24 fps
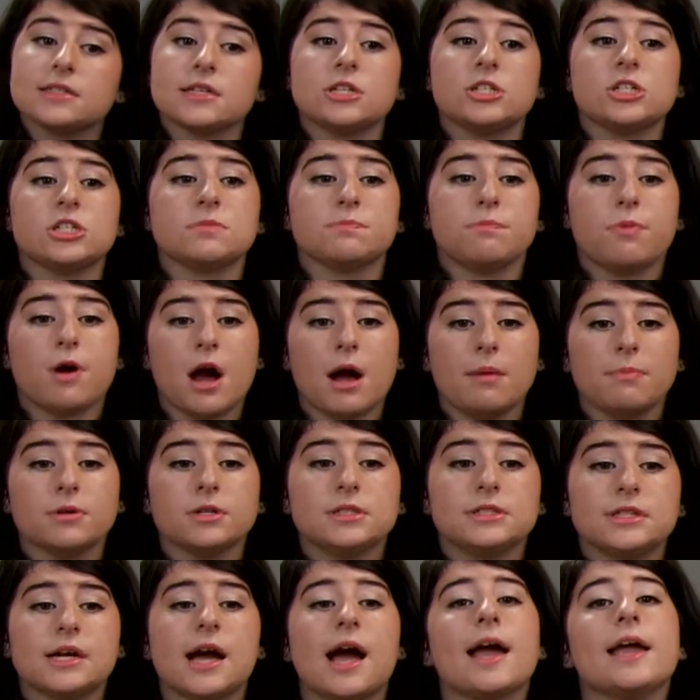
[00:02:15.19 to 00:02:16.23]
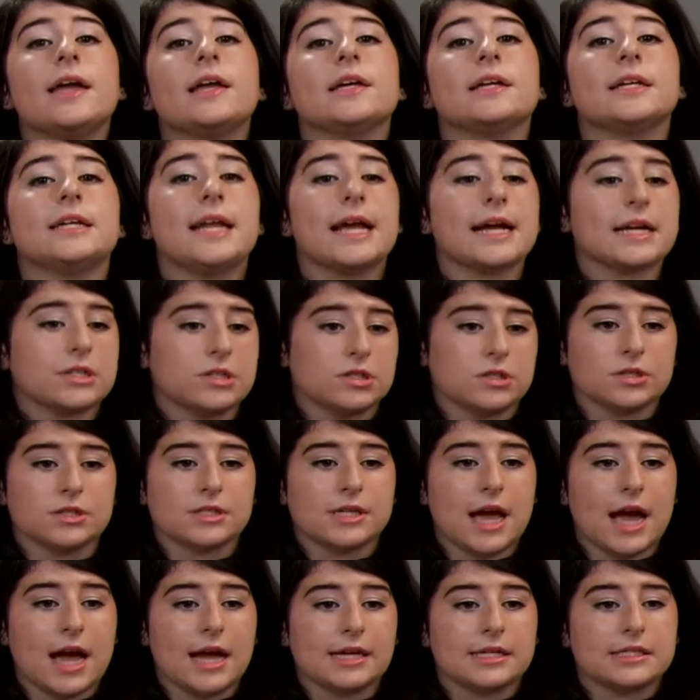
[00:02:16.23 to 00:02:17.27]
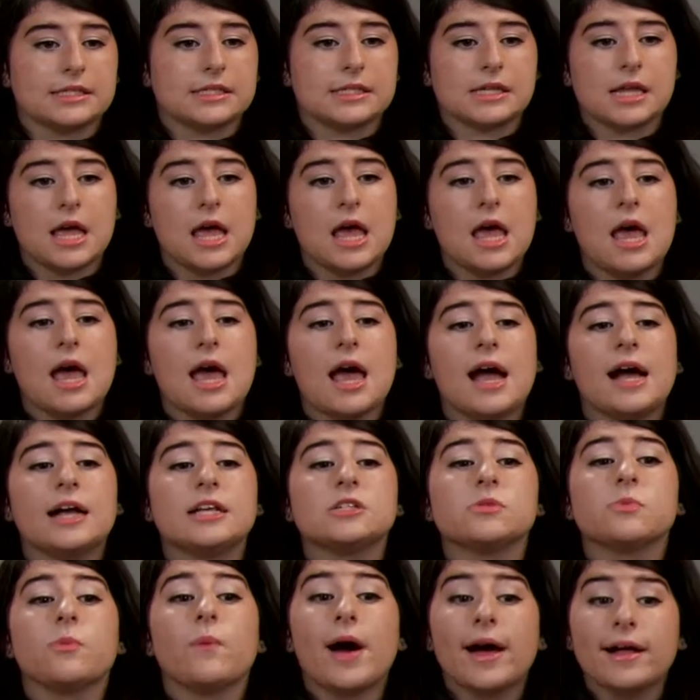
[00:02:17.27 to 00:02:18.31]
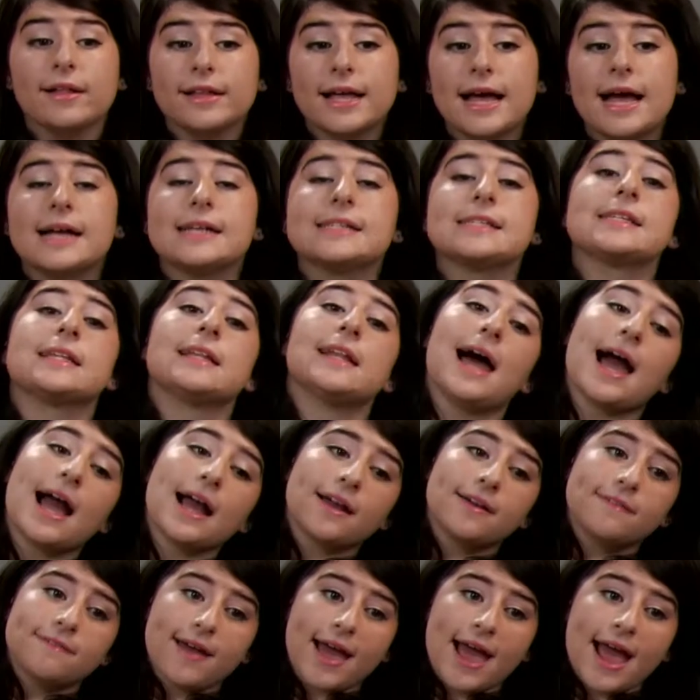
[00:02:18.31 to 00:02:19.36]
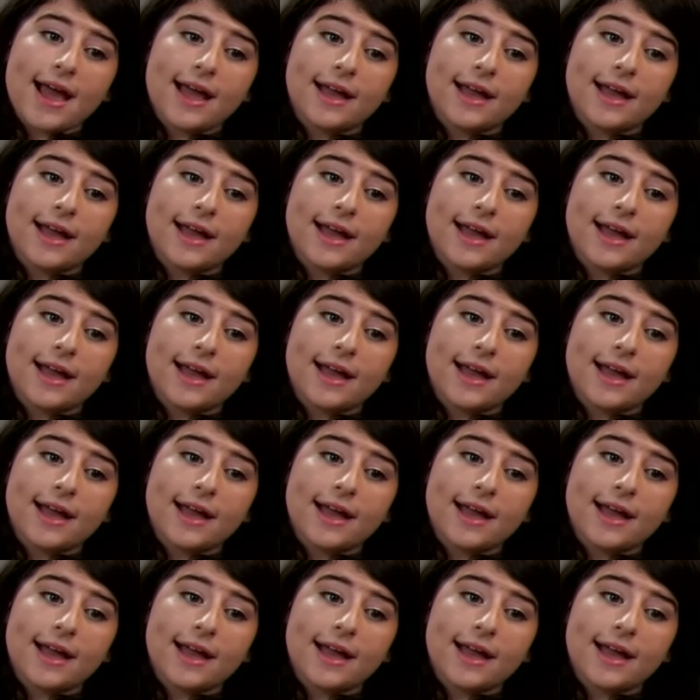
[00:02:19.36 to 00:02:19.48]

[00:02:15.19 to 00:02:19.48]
such as proper diet and exercise, as well as lack of